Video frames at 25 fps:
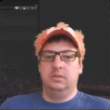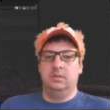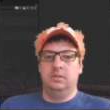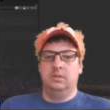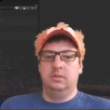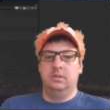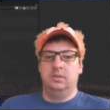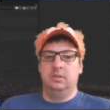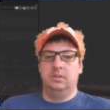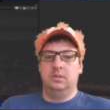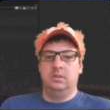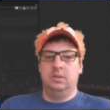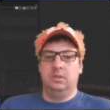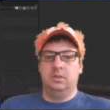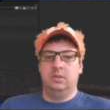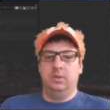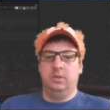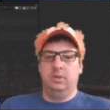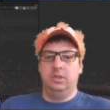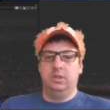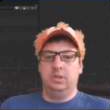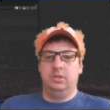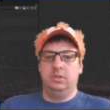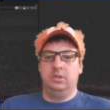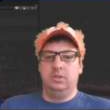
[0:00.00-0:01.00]
So when I
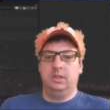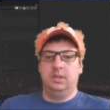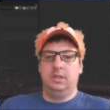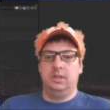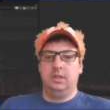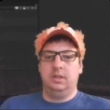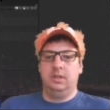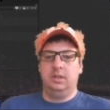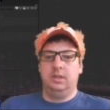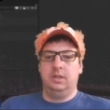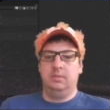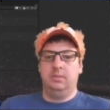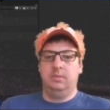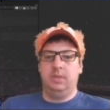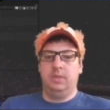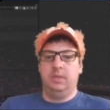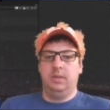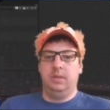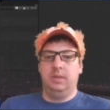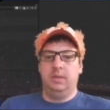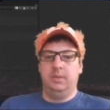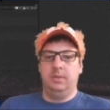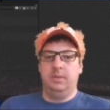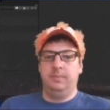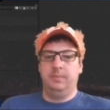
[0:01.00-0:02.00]
shoot that thing, bam,
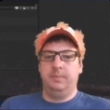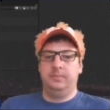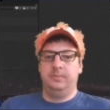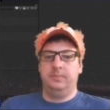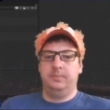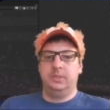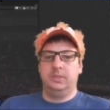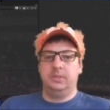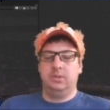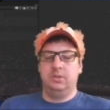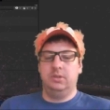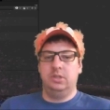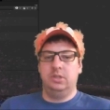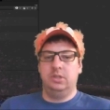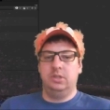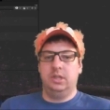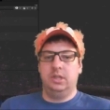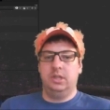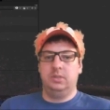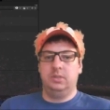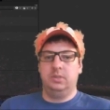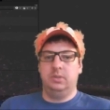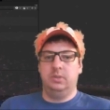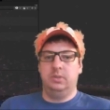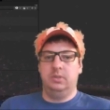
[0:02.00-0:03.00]
yep, screen
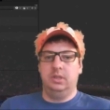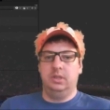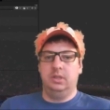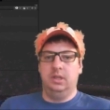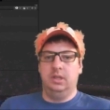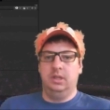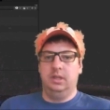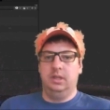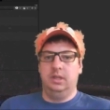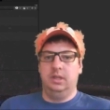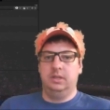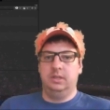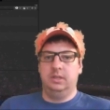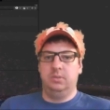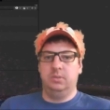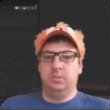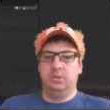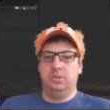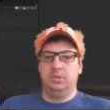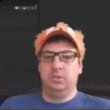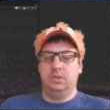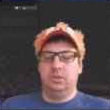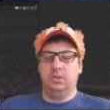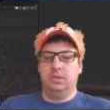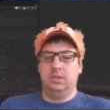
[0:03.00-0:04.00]
shakes when the explosion
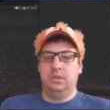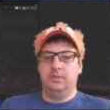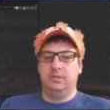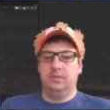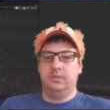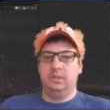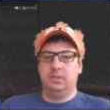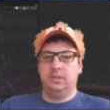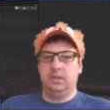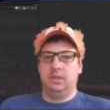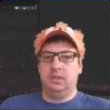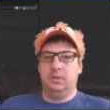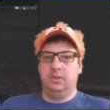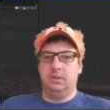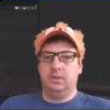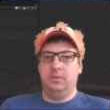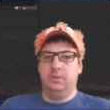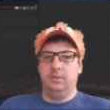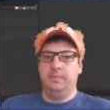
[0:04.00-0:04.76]
goes off. So that's kind of cool.